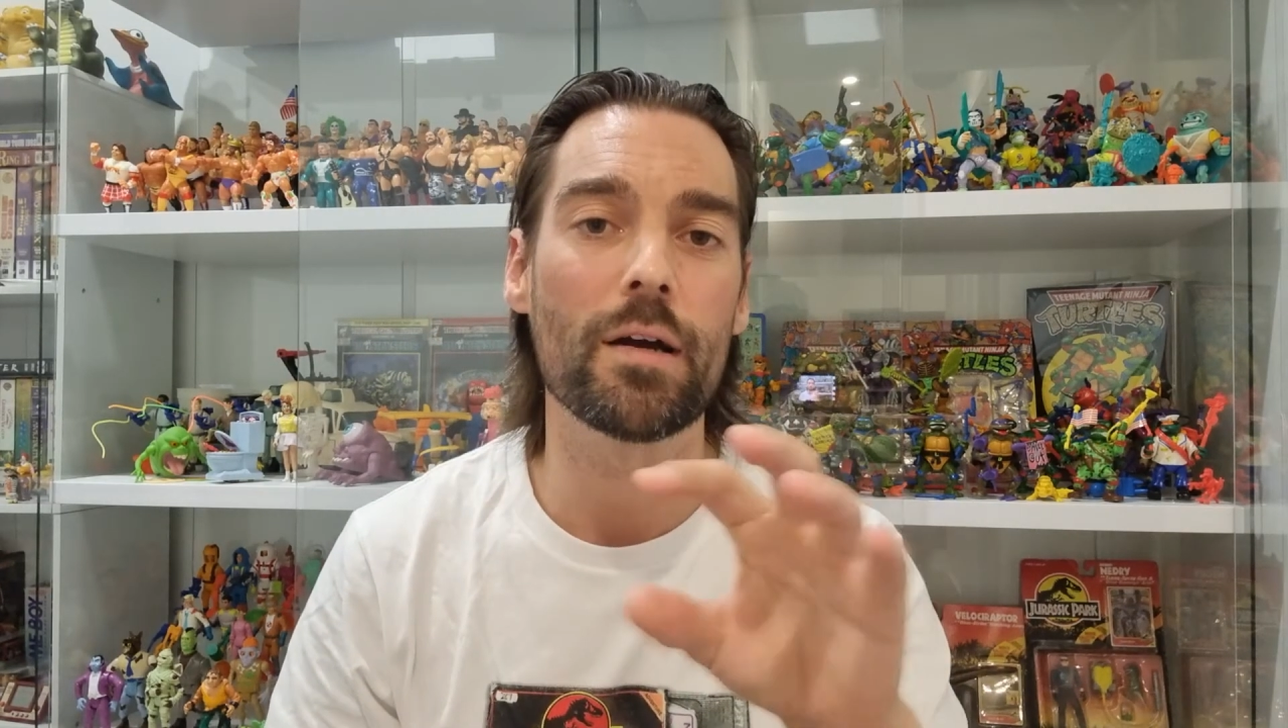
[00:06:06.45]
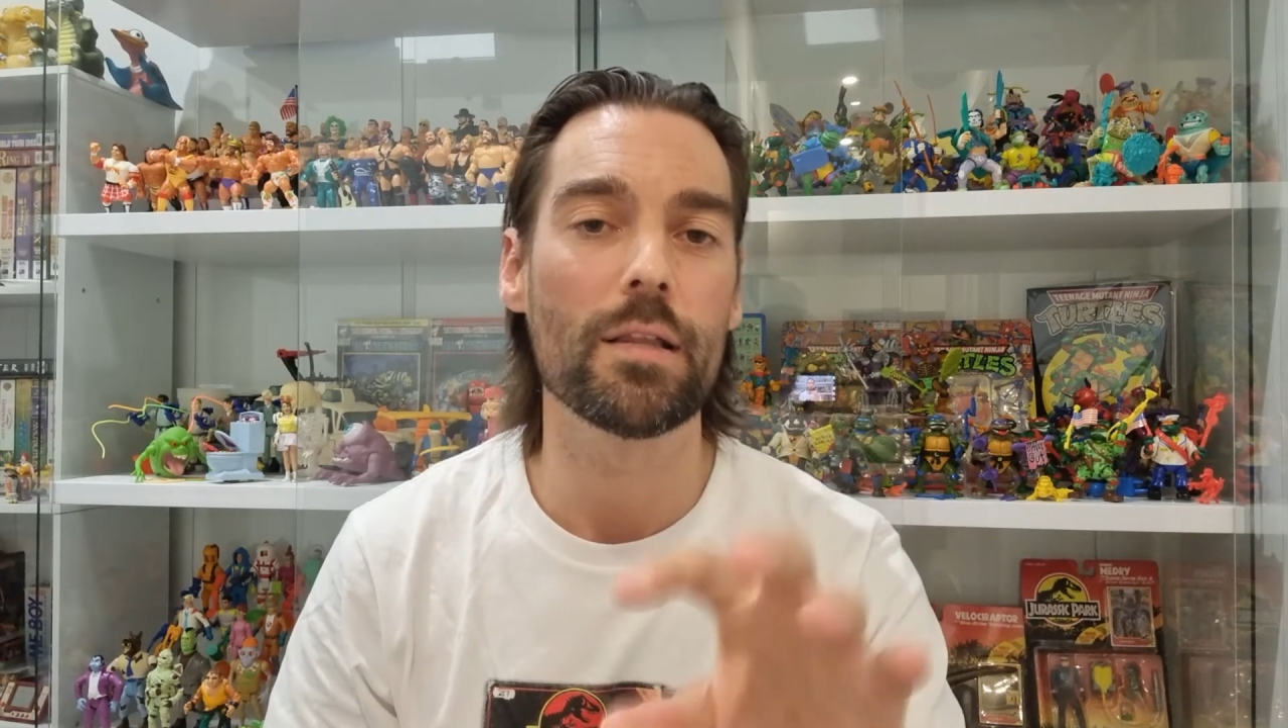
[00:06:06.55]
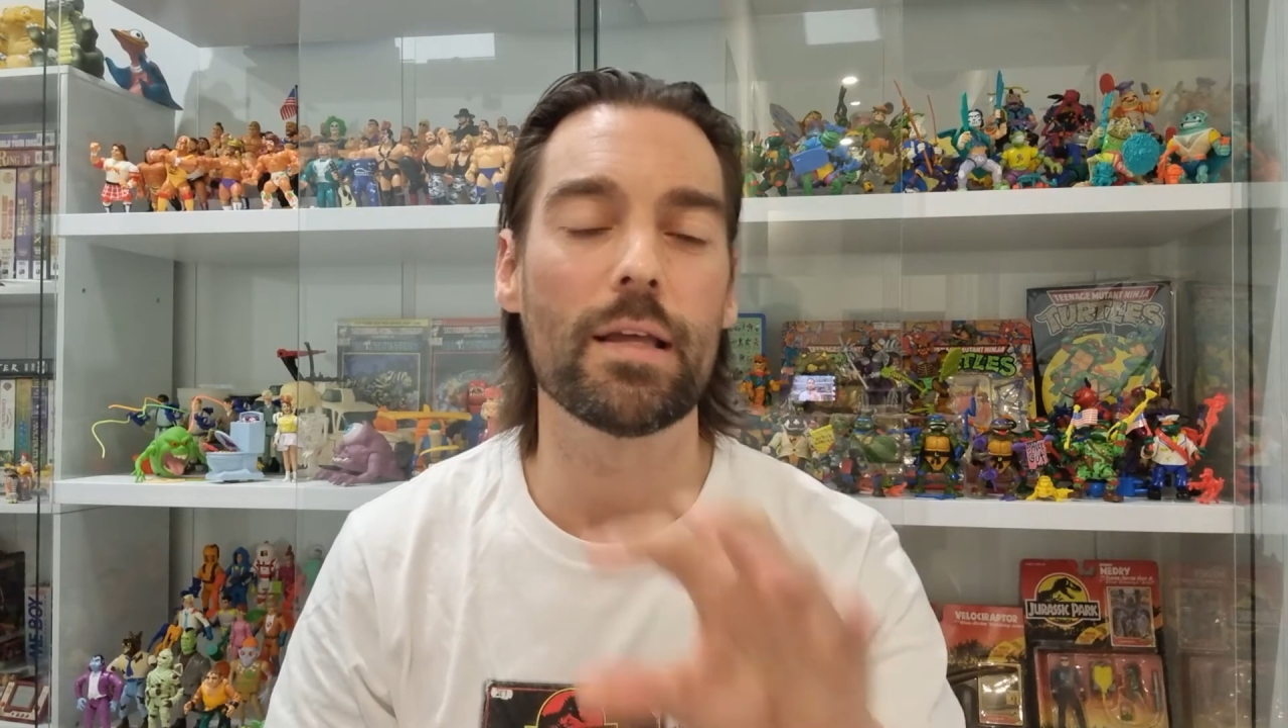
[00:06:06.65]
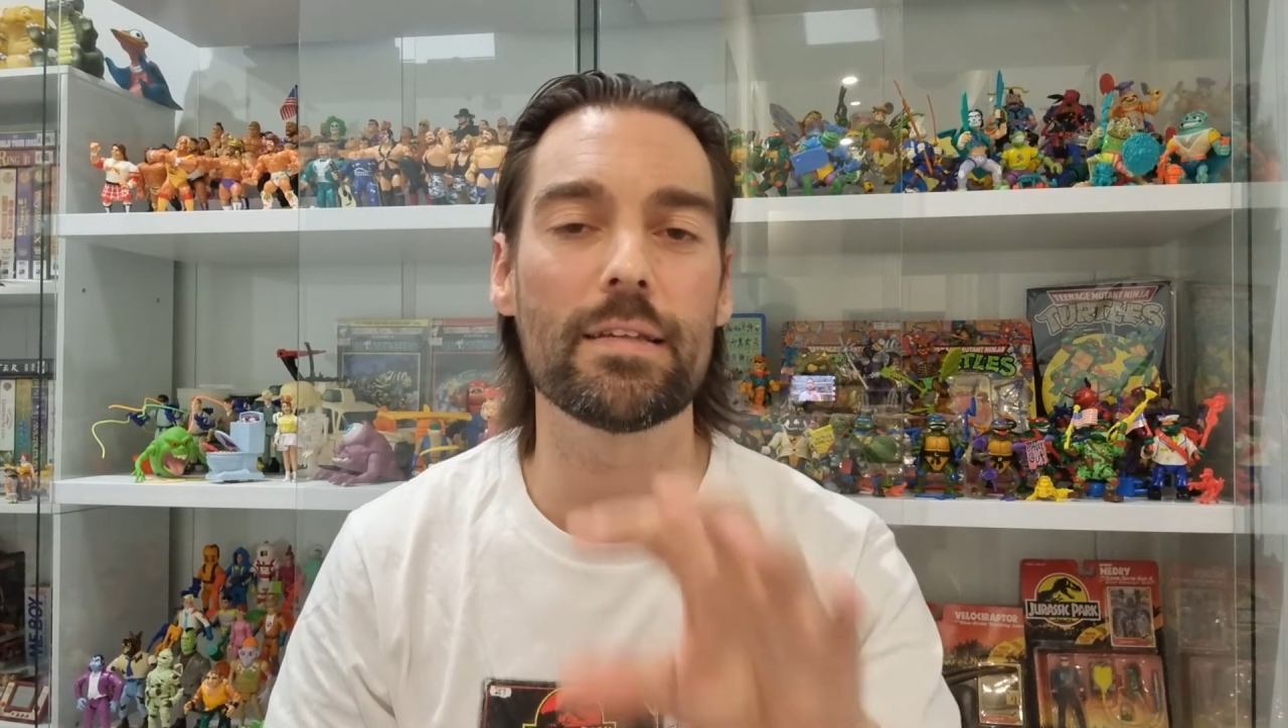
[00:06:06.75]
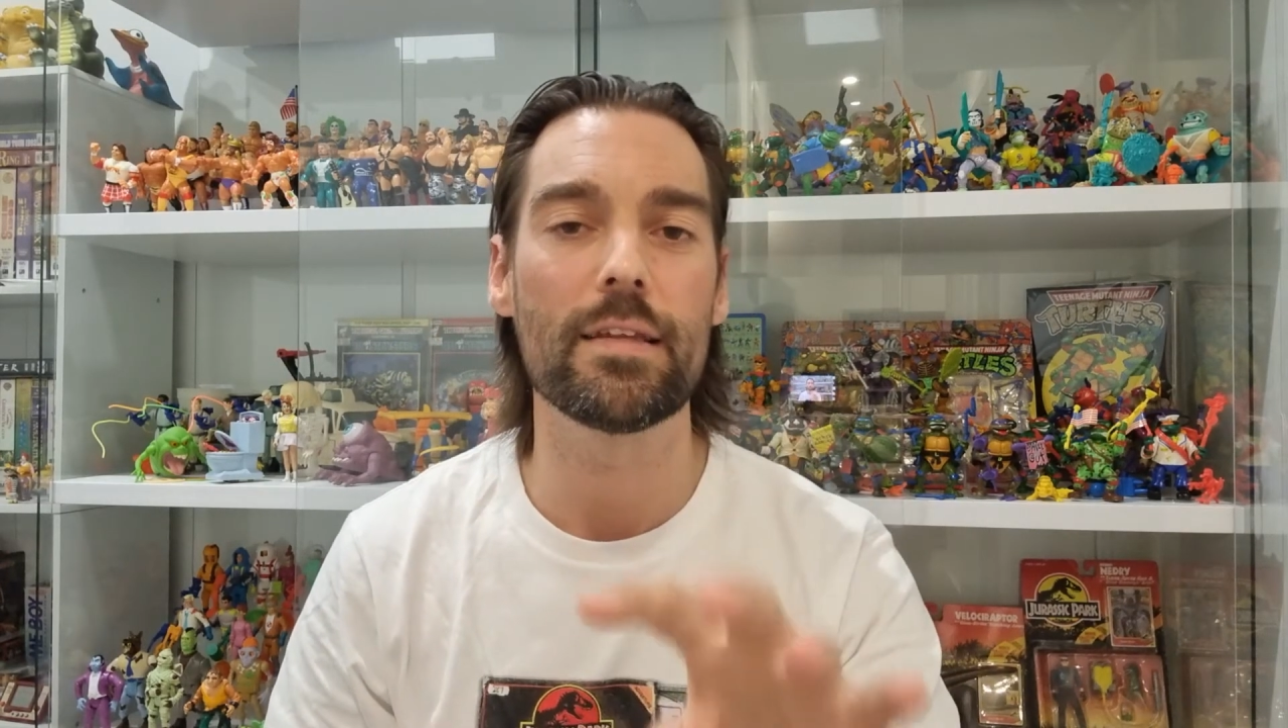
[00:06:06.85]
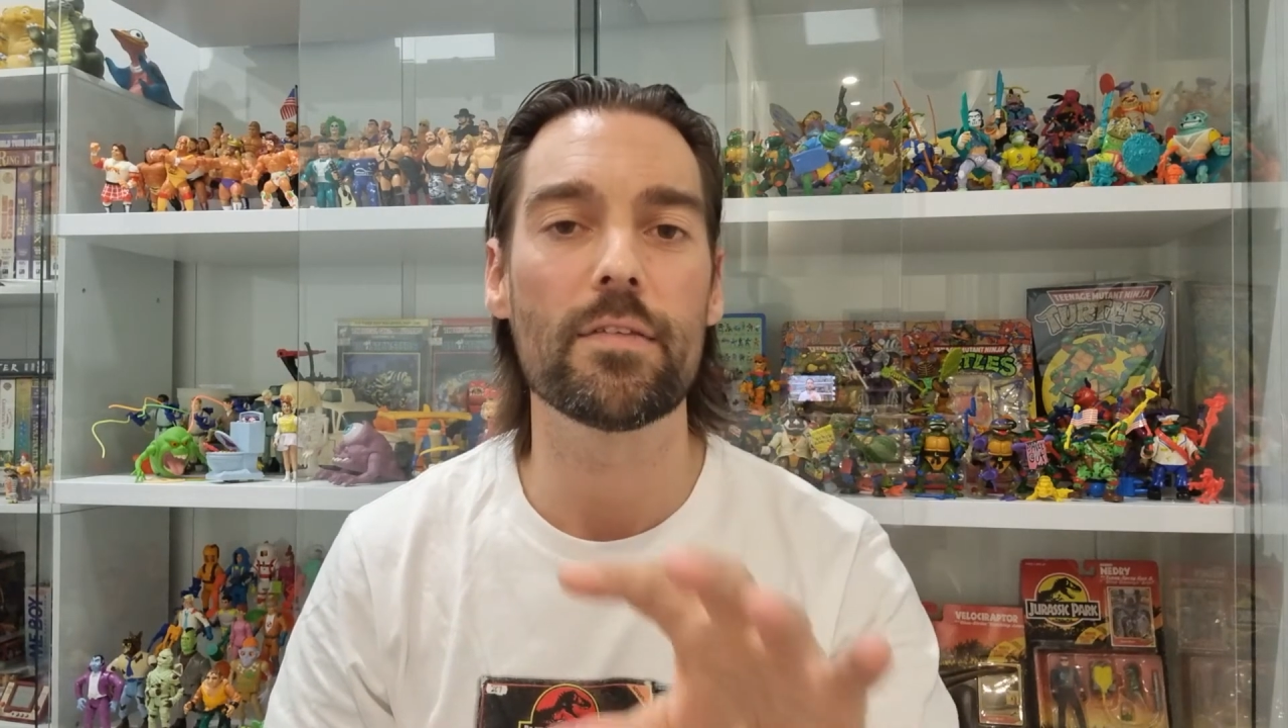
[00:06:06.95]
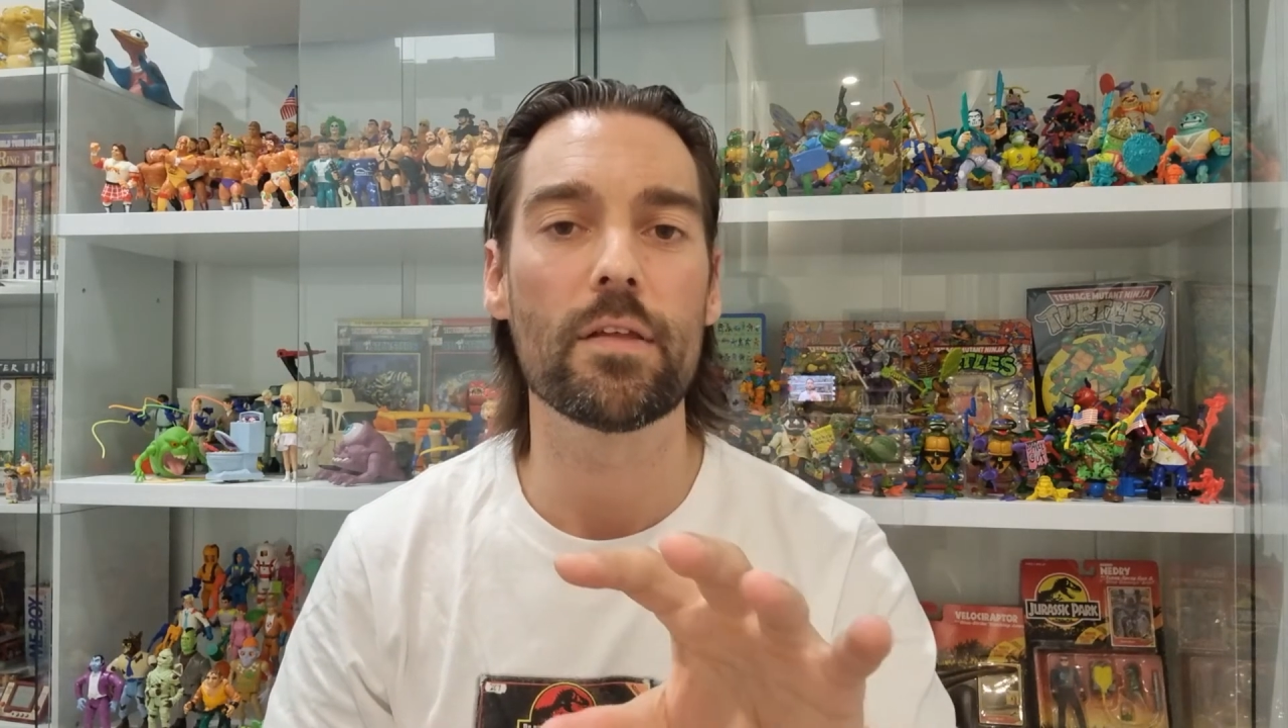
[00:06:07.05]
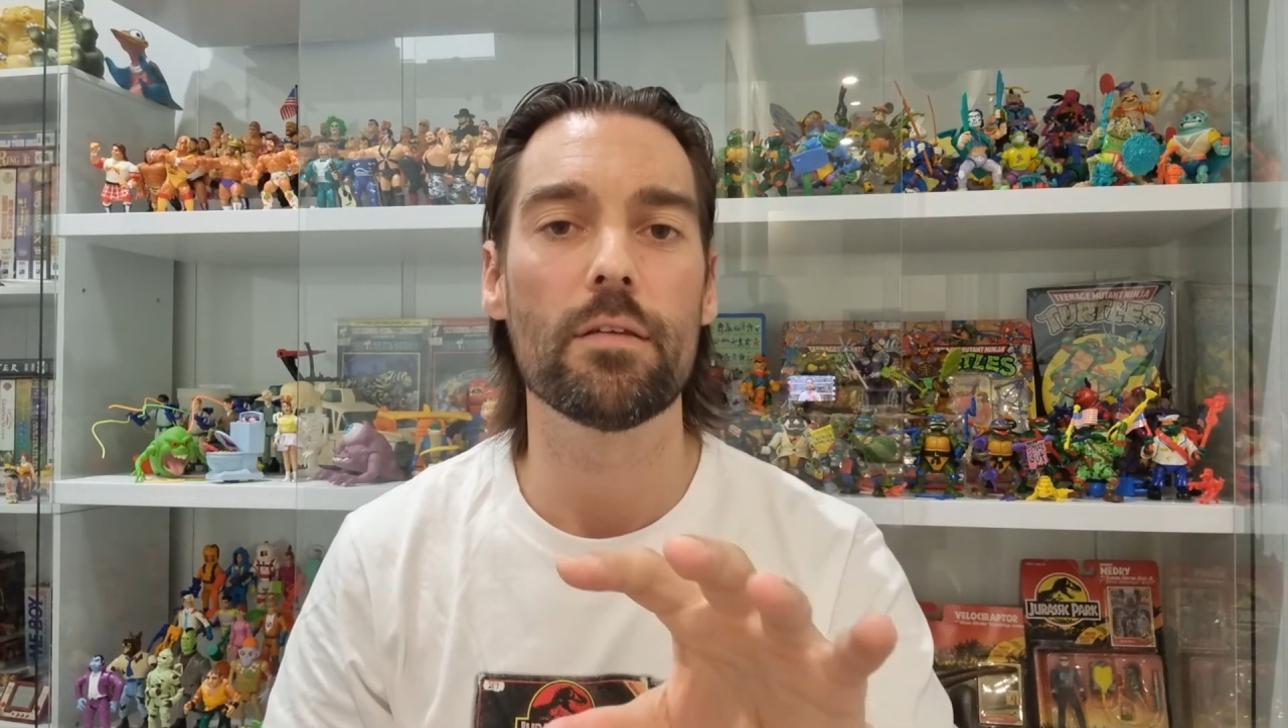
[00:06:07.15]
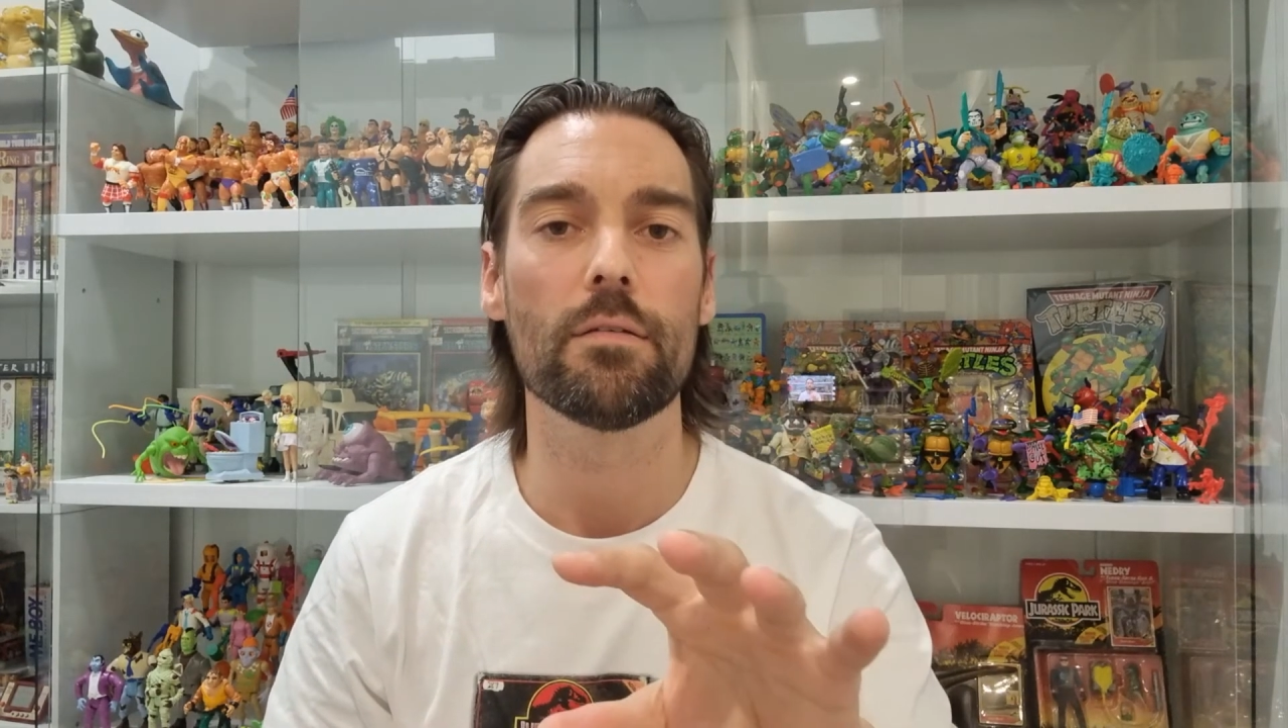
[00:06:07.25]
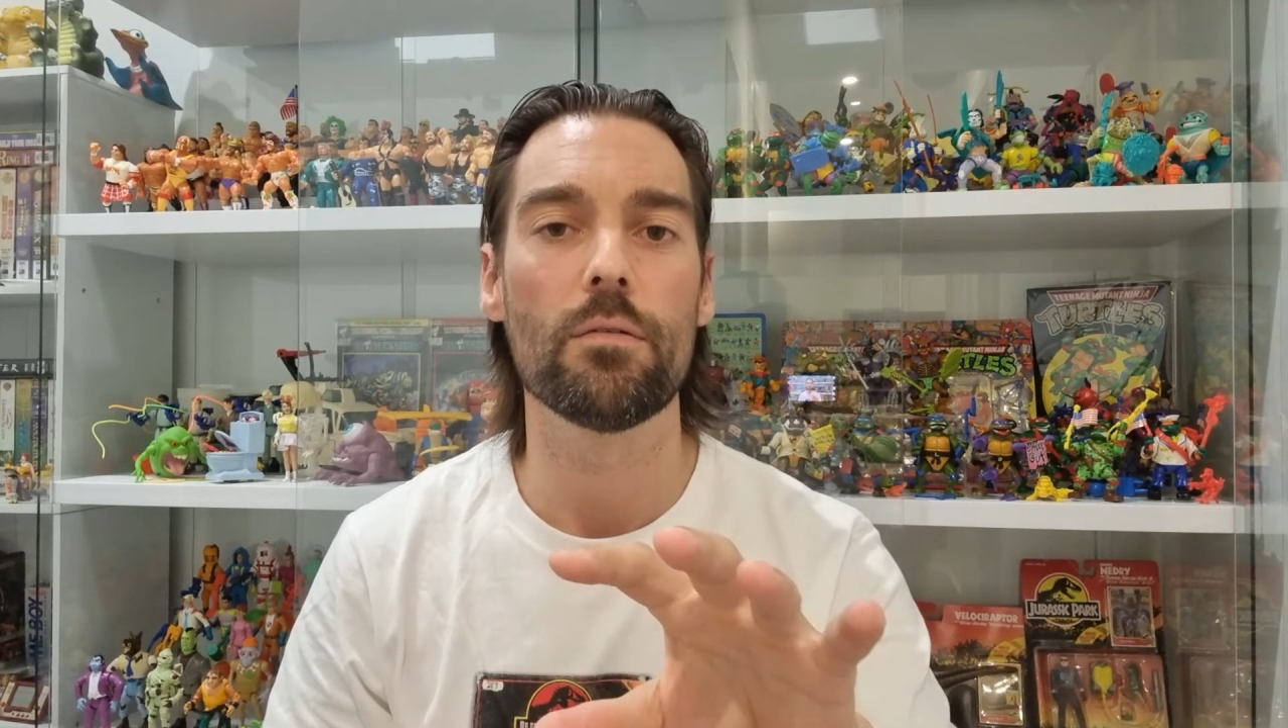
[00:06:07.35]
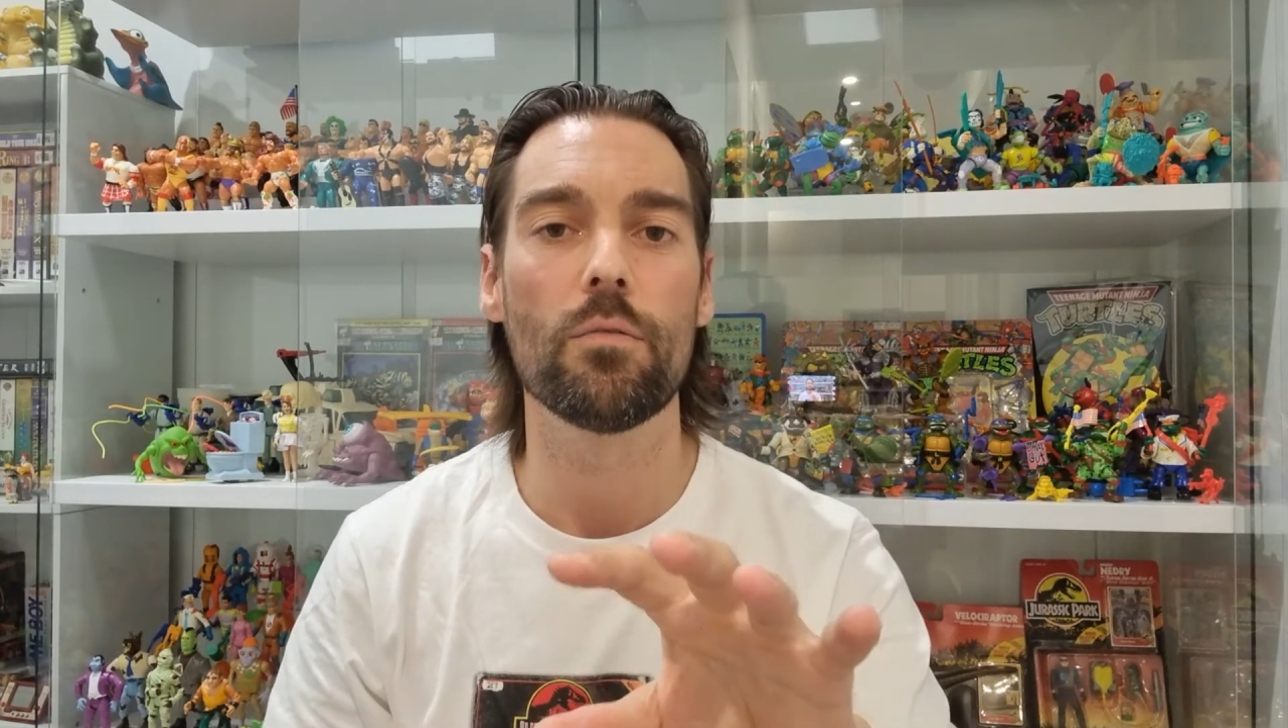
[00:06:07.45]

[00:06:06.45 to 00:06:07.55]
collecting that